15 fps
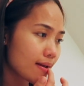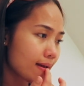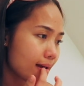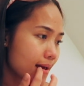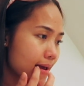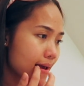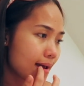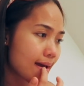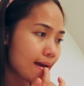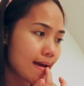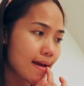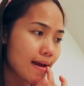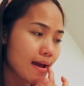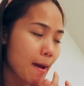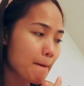
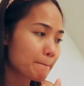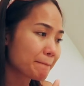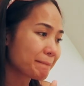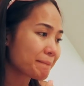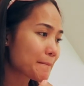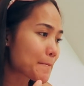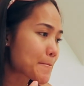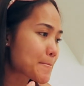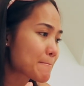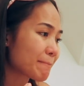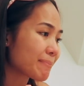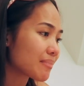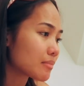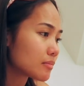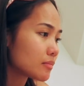
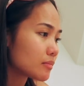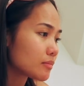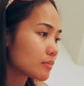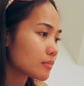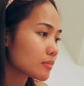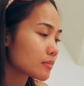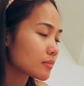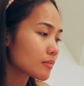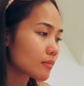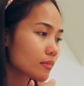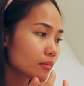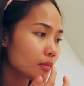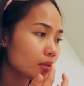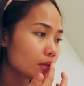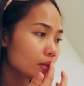
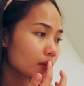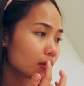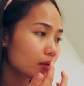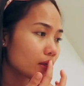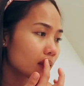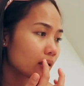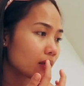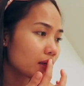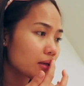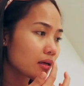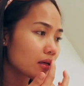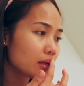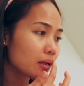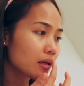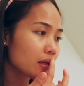
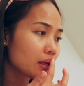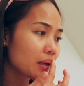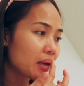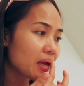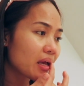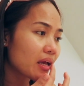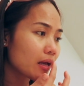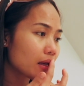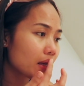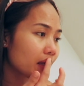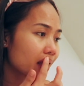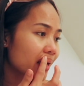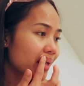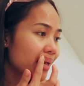[no speech]